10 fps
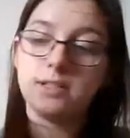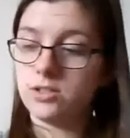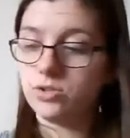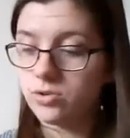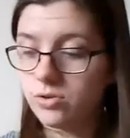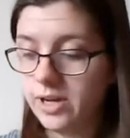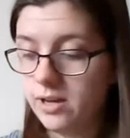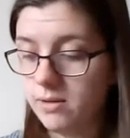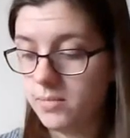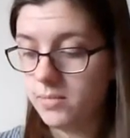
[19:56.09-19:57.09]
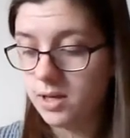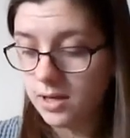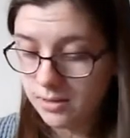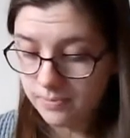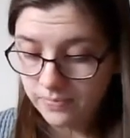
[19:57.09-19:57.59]
it's just cream,
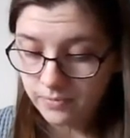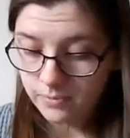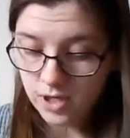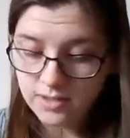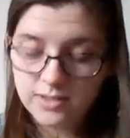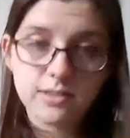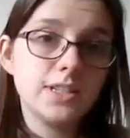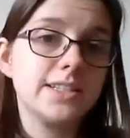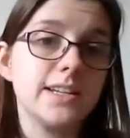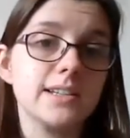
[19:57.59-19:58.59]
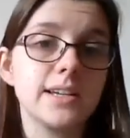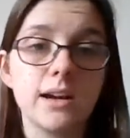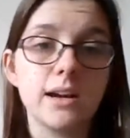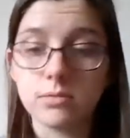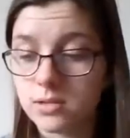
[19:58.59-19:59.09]
but it's 36 count,